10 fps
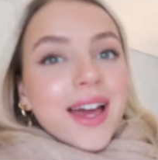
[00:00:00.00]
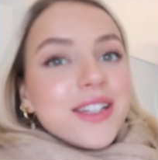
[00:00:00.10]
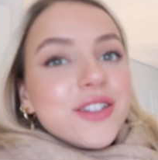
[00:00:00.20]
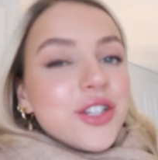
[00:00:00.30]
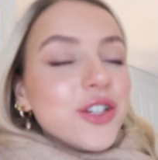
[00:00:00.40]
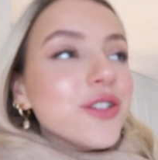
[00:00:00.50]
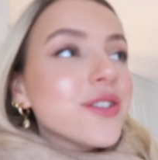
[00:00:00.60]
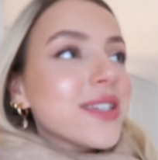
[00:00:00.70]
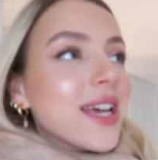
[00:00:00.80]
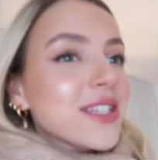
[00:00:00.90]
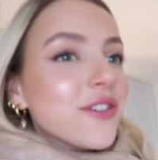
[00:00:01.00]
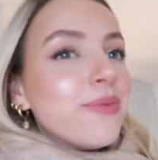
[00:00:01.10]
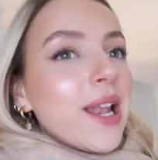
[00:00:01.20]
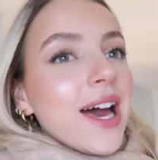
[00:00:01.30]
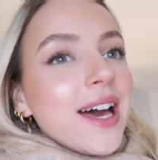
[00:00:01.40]
had 2 sets of
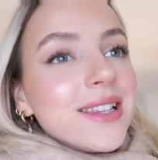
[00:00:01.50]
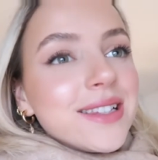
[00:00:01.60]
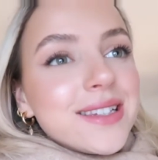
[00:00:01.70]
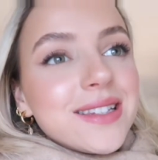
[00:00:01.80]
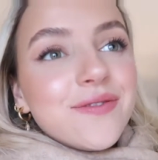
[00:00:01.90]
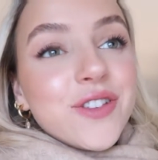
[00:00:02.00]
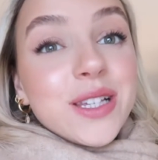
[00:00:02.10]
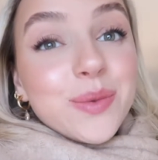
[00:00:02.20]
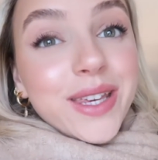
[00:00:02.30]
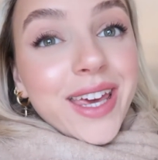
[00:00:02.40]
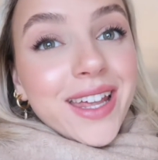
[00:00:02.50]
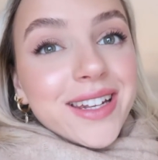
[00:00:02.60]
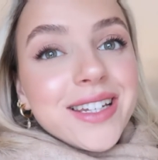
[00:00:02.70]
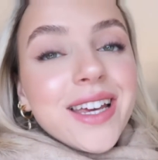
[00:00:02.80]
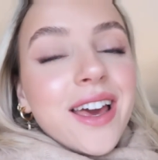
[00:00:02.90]
plans for this
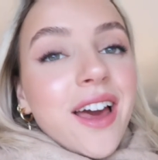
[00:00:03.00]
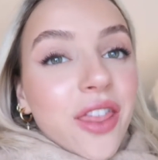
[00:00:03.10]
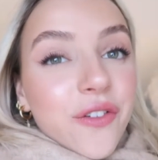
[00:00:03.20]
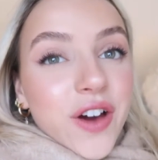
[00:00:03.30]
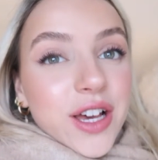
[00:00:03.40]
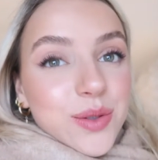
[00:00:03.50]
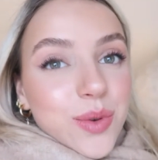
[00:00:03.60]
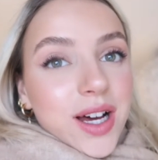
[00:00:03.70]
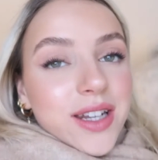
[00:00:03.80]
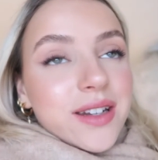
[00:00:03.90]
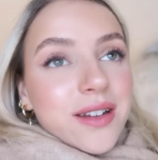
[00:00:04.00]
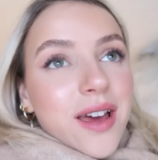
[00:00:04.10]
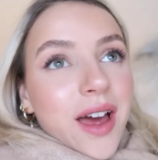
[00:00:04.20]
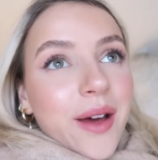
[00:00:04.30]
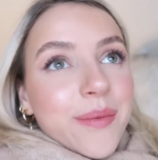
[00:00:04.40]
weekend. The first one,
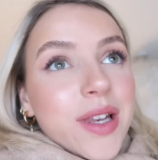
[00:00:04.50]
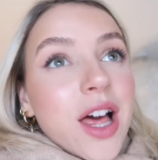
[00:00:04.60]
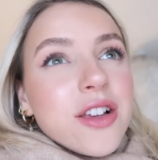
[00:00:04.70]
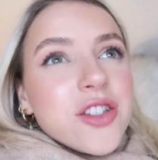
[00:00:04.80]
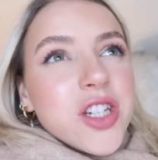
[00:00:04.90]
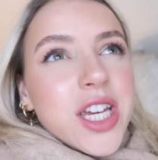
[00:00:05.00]
last